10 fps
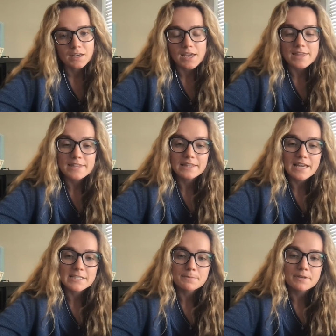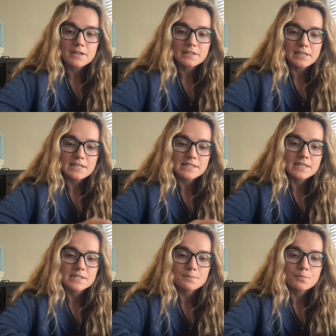And then last but not least,
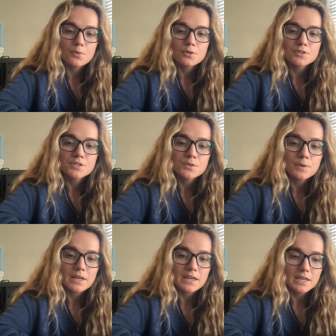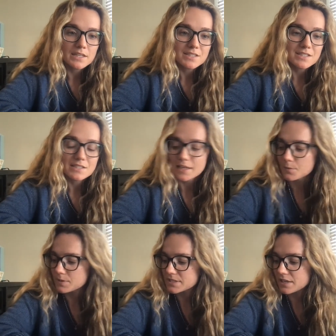it's important to end, like
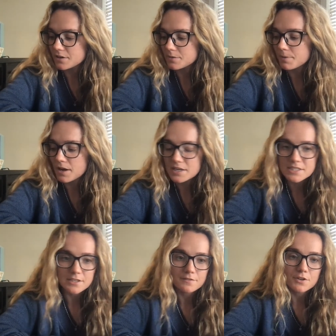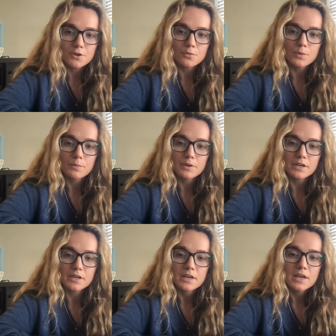we said, on a positive note. We want
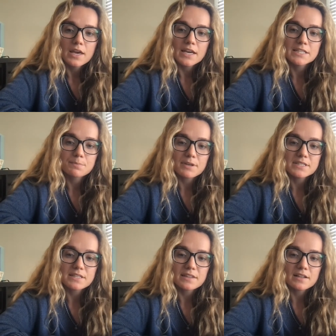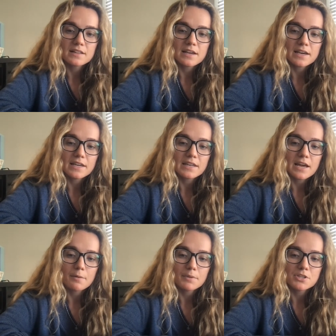to express to the client
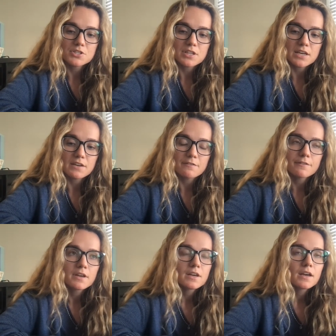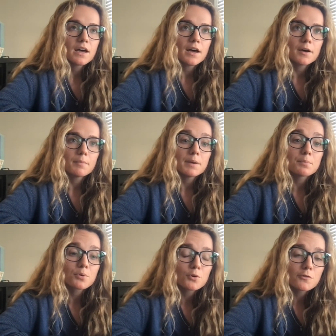how much they've
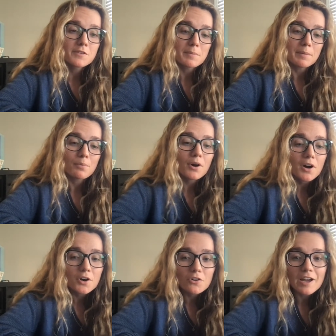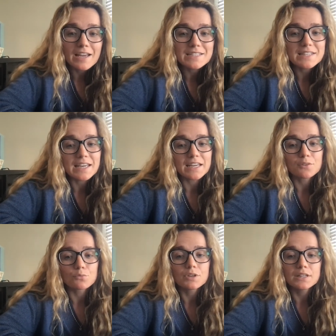improved and made progress,
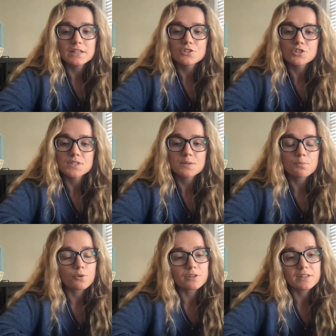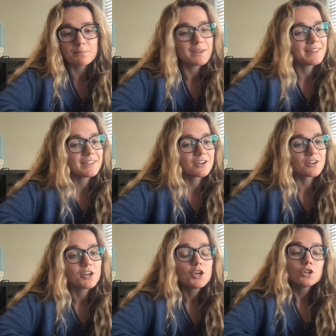and really just support them in
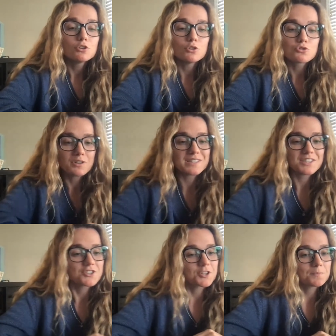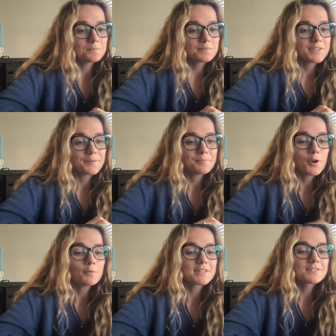their new transition. So
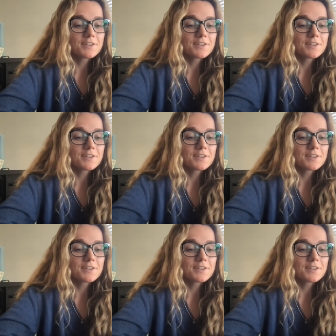hope this